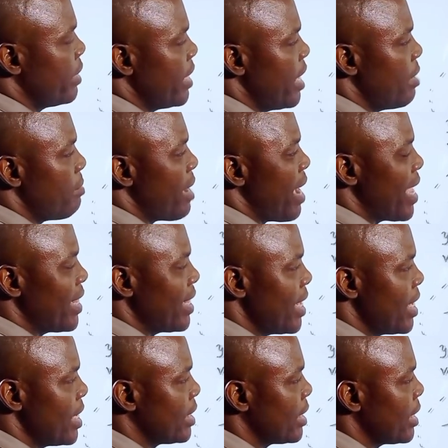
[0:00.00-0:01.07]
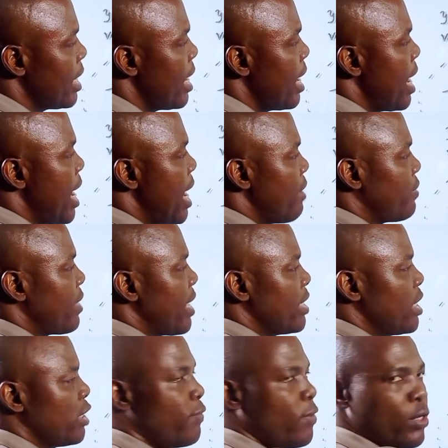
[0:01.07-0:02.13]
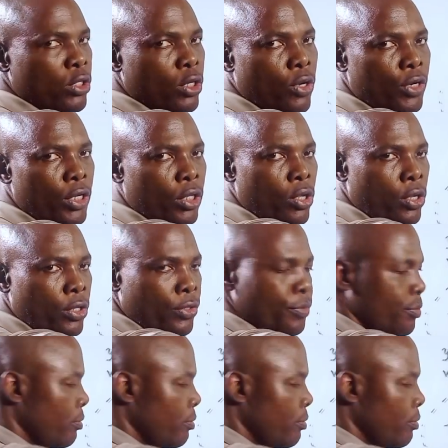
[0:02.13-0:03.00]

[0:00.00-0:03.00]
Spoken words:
name and age after this function return.